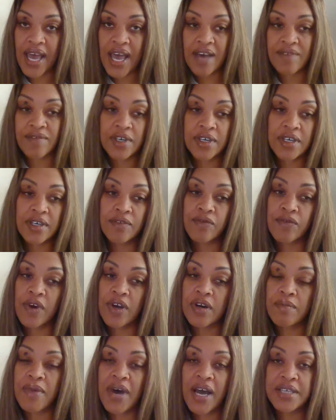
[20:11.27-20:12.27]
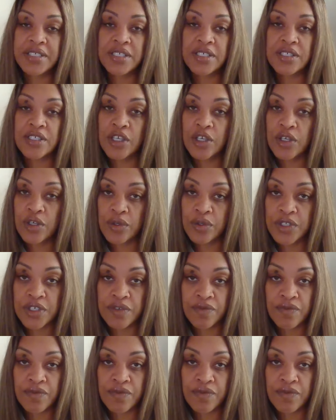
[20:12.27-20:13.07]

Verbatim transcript: I have a good friend of mine. She's a huge